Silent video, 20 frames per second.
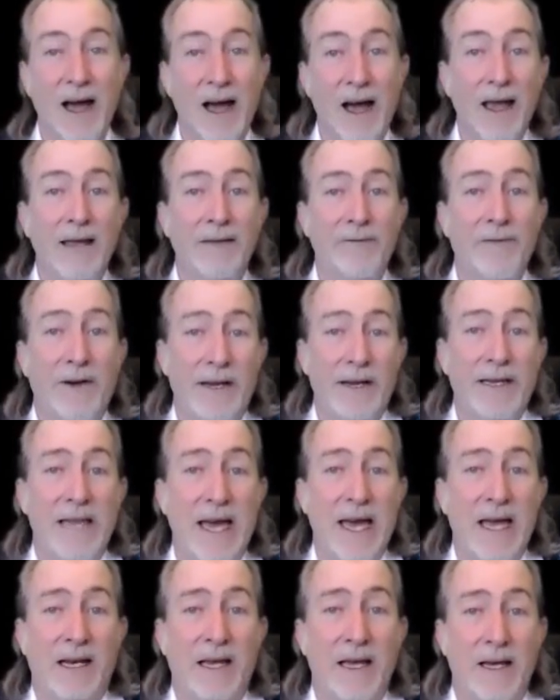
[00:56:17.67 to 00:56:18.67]
I find
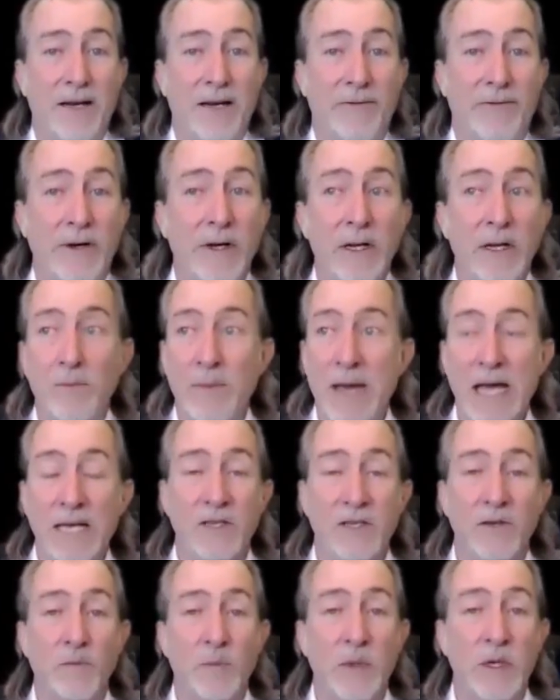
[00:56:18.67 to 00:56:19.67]
that kind of fun.
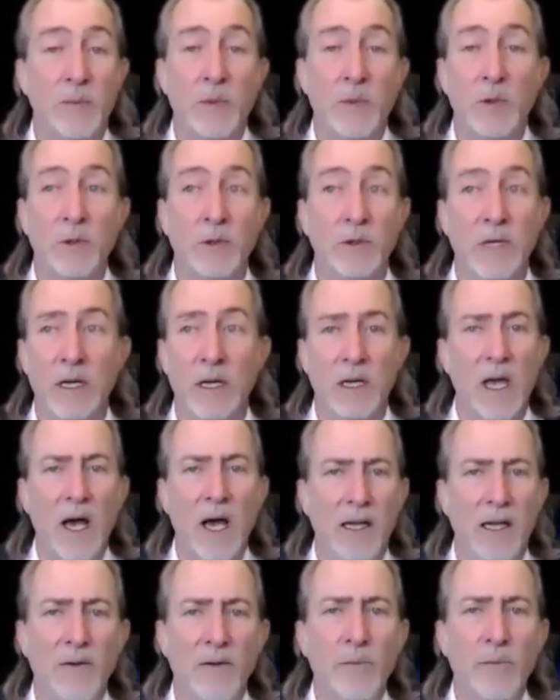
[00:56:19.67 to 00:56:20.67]
Massive people, that
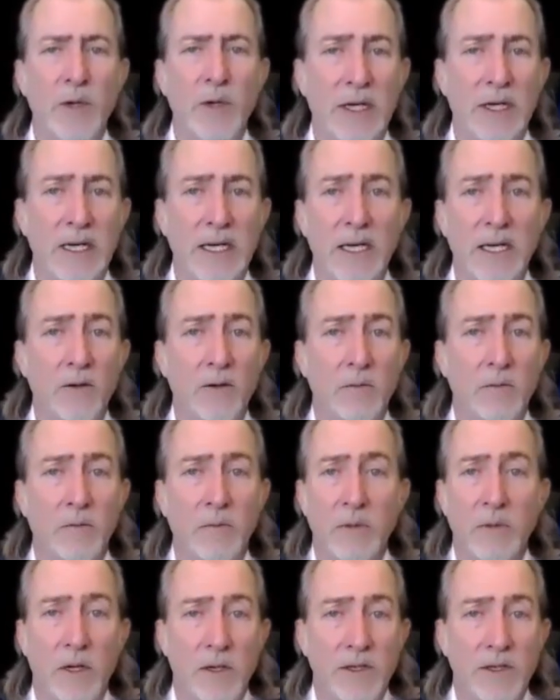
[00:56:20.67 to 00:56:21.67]
I love putting
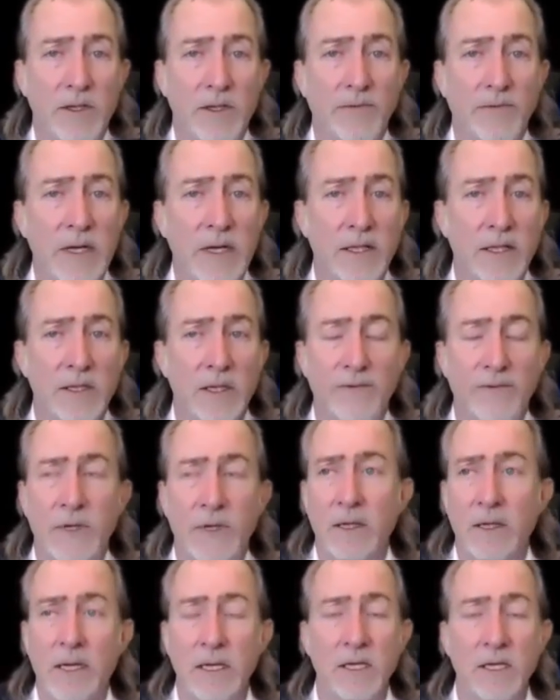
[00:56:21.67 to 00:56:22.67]
together large events. I've
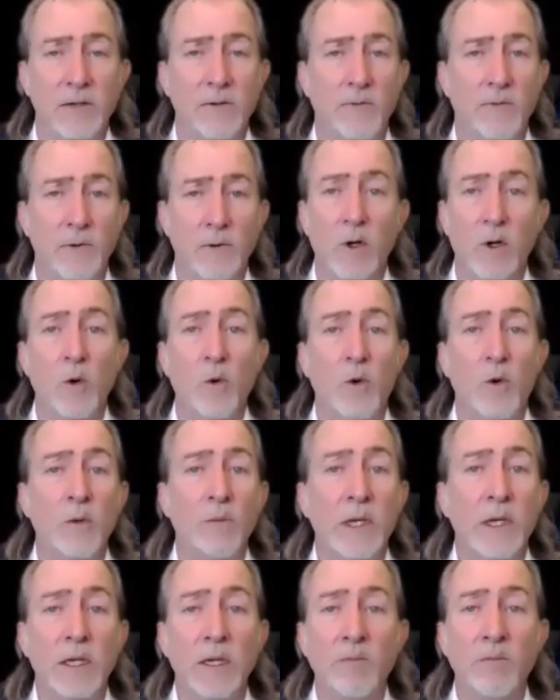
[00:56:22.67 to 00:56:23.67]
done things for
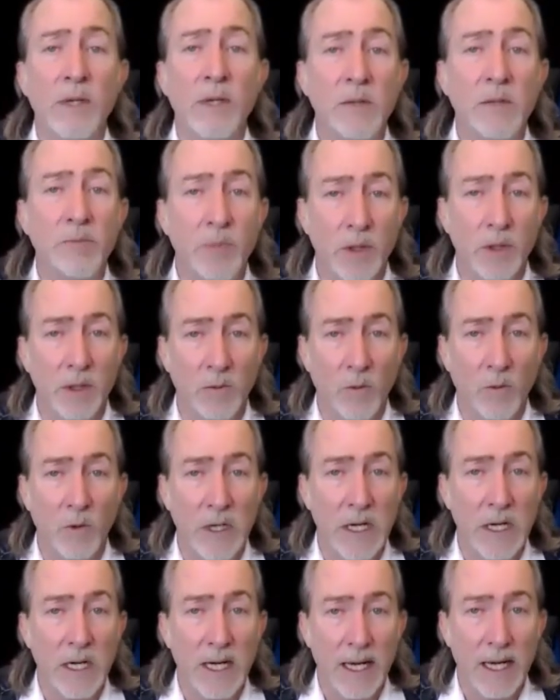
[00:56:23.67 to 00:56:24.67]
250,000 people in
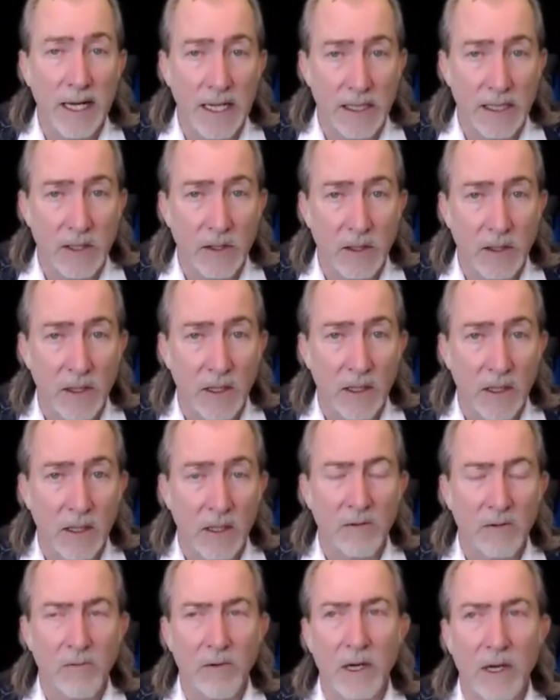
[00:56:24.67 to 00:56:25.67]
one night,
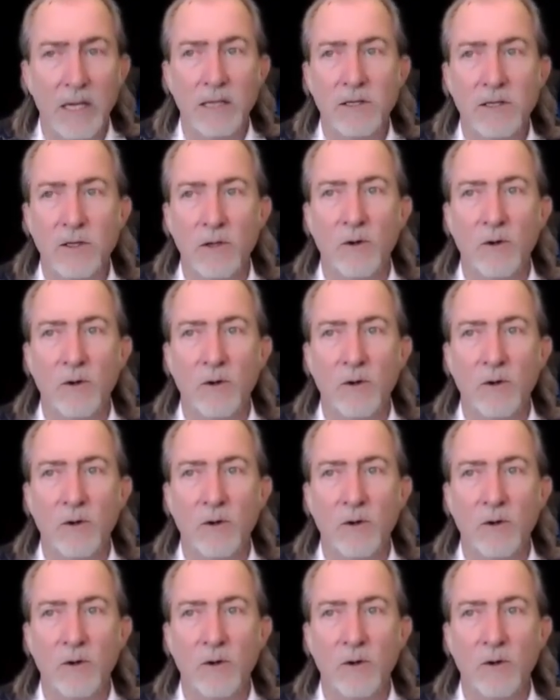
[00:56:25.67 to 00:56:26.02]
right?